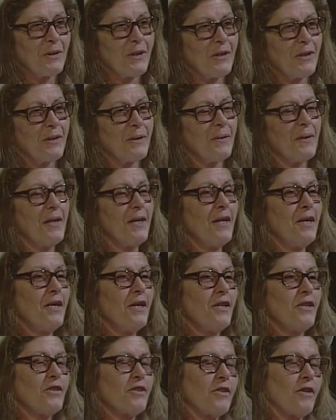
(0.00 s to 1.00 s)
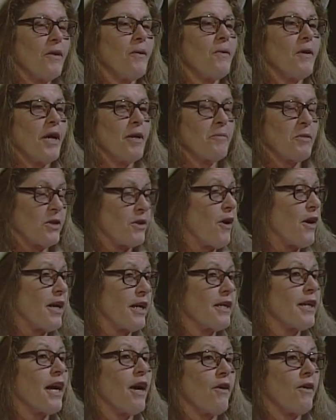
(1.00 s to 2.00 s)
to do. So I'm starting
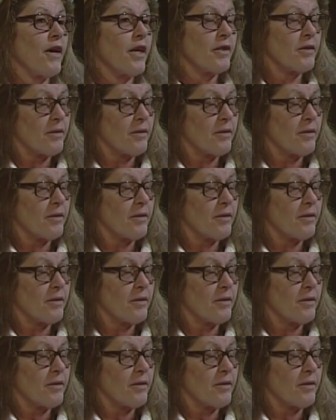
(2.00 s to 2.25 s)
now.